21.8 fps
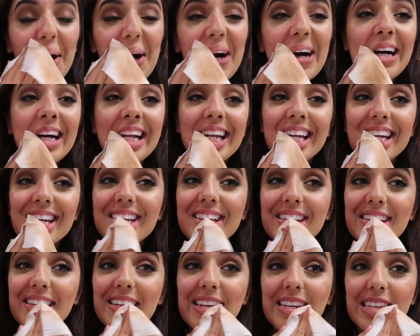and
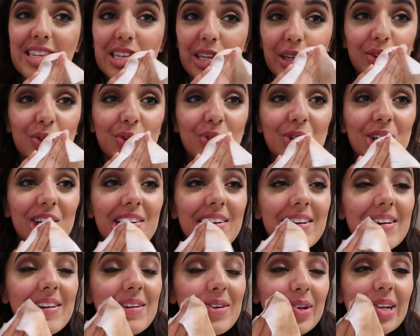these are
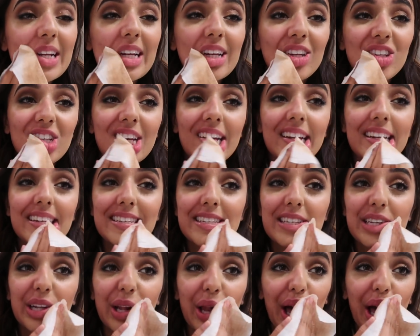really, really gentle.